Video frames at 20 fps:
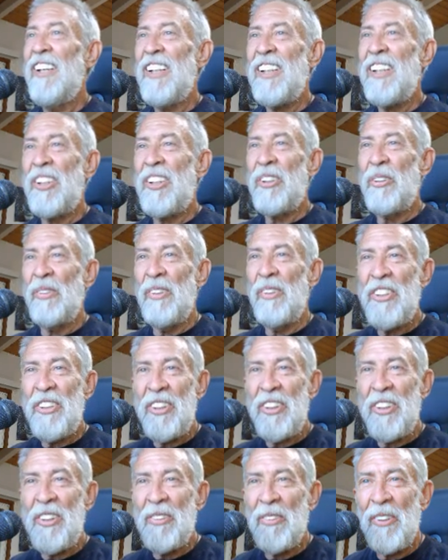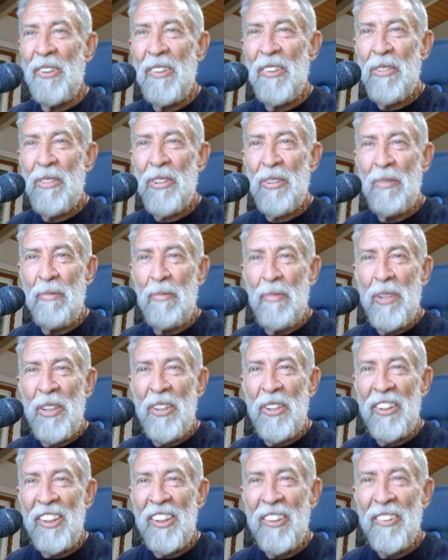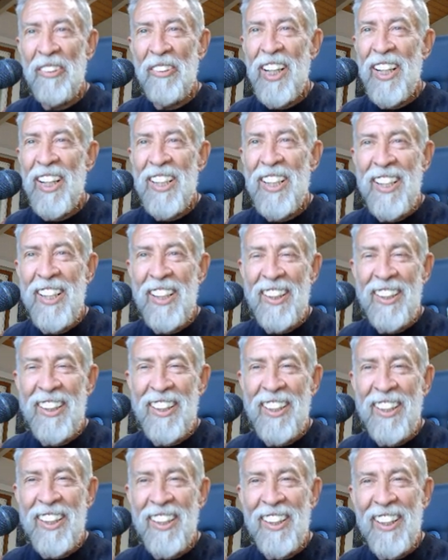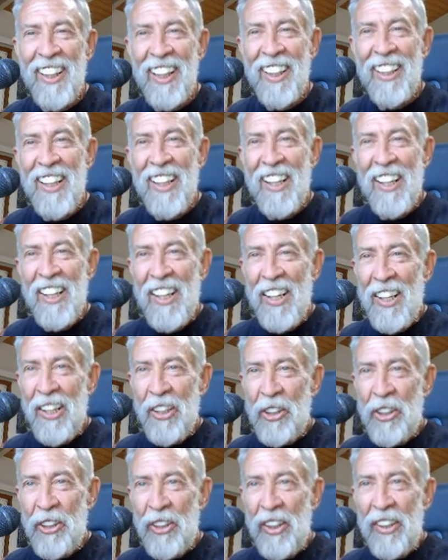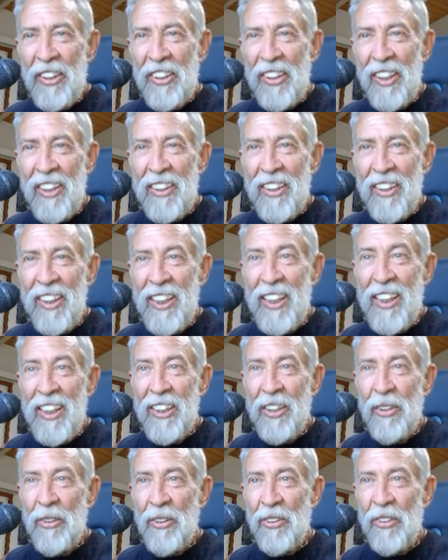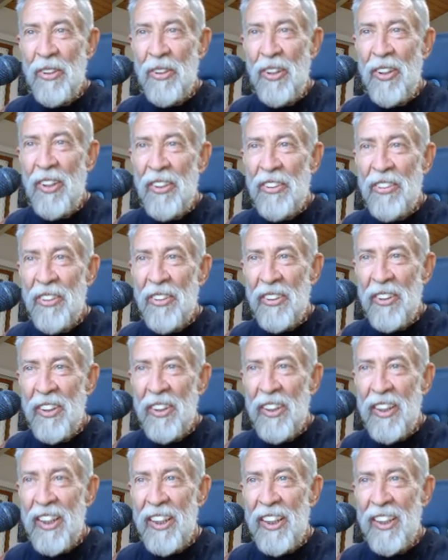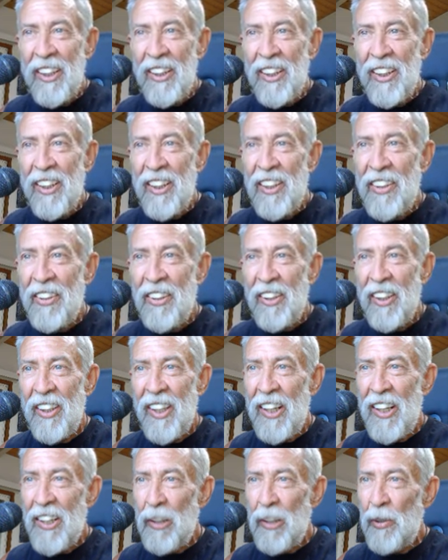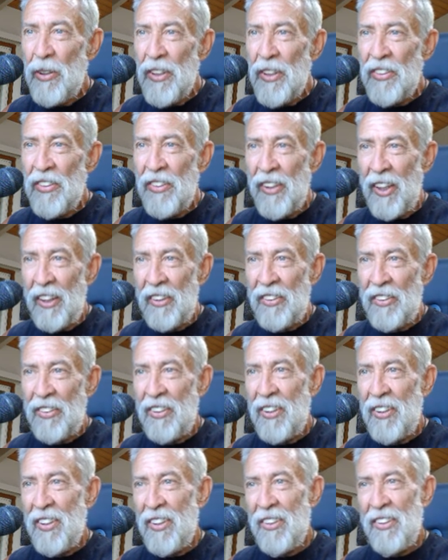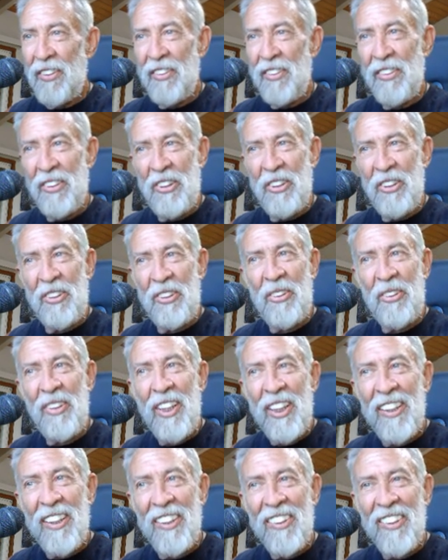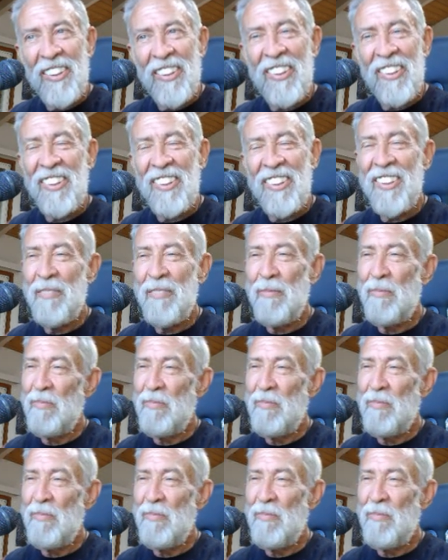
A crunchy worm smoothie. Why didn't I think of that? She said the EU is also looking at other edible insects, such as crickets.